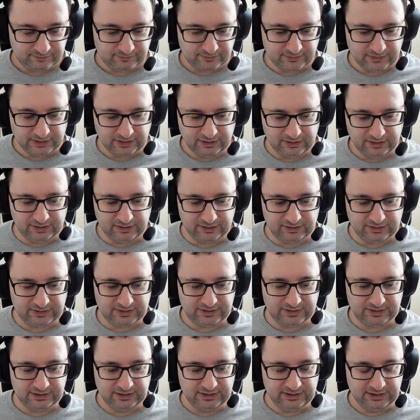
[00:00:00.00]
And
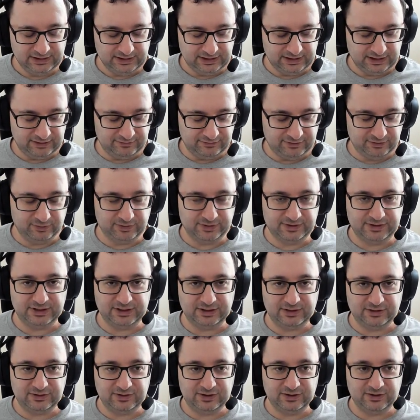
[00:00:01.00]
if you
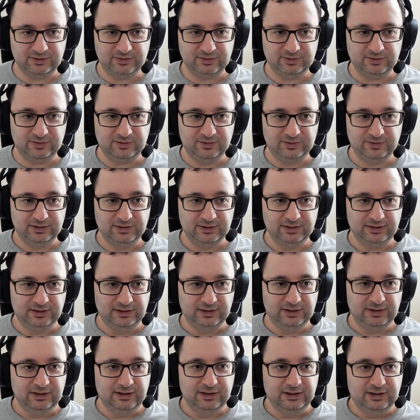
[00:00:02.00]
wanted to
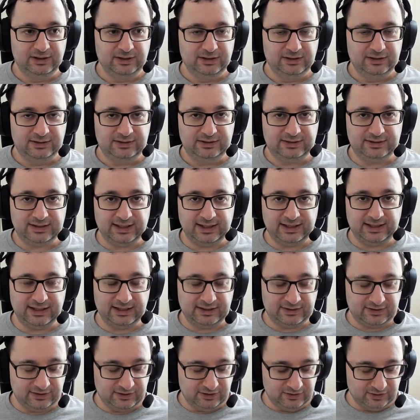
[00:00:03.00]
take
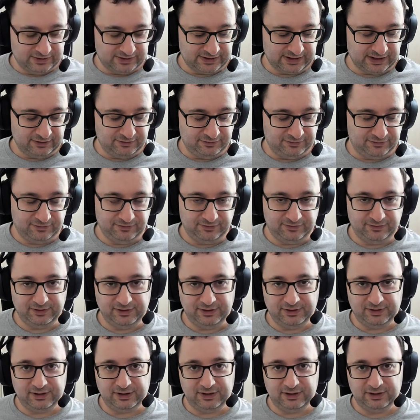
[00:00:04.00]
it yourself
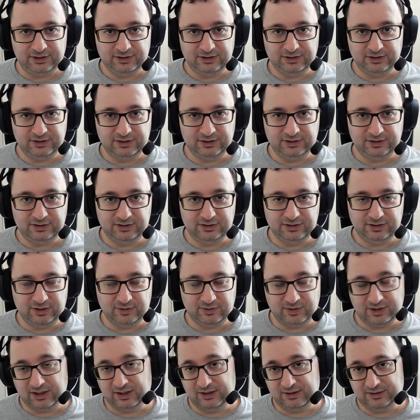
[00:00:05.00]
further, you
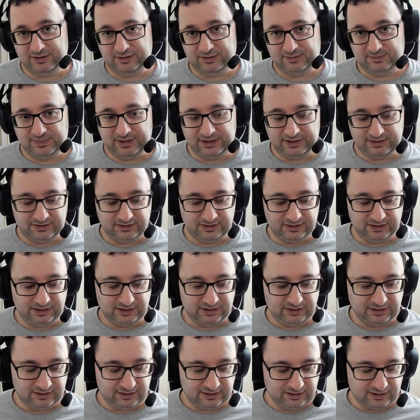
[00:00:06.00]
can't, basically.
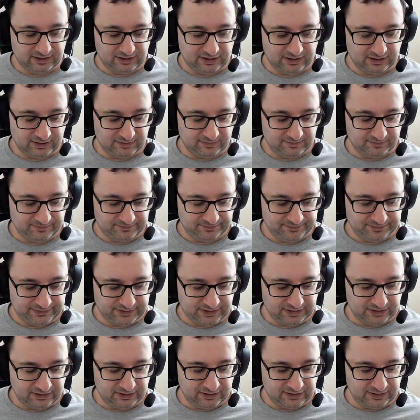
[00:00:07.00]

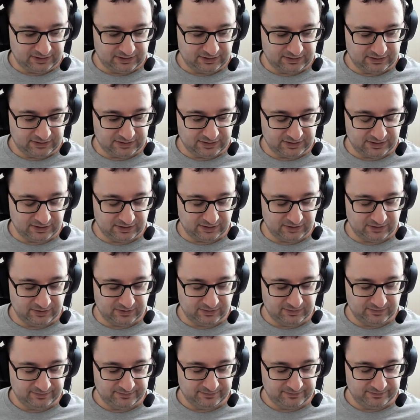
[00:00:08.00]
And so
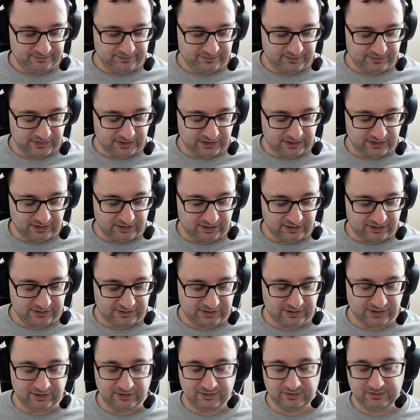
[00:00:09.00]

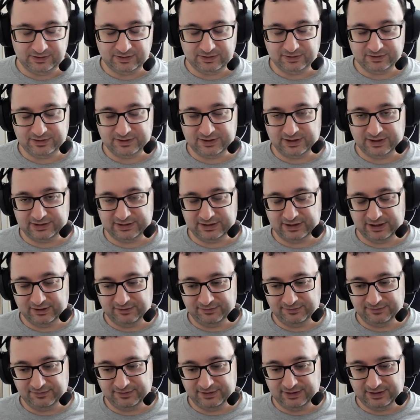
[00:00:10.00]
you're starting
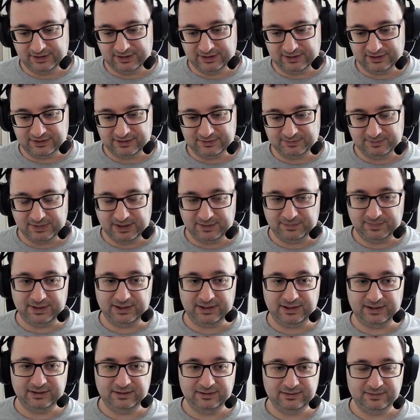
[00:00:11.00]
off at
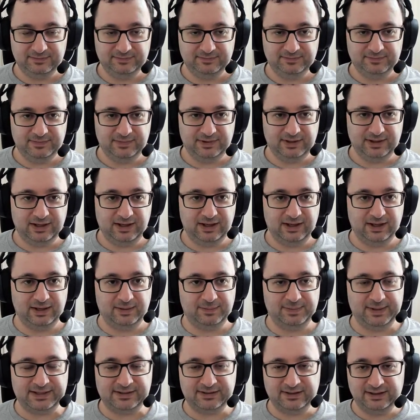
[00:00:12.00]
maybe a
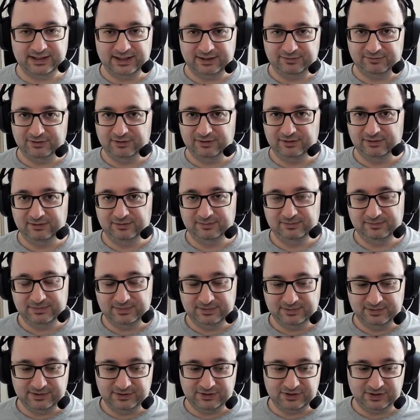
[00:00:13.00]
better level,
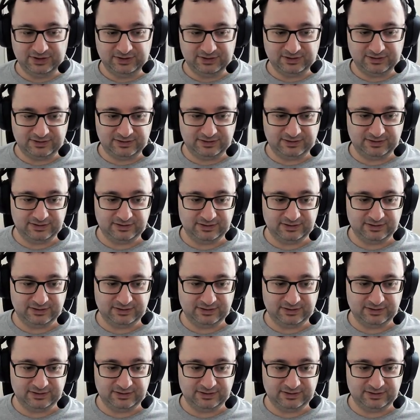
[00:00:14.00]
which is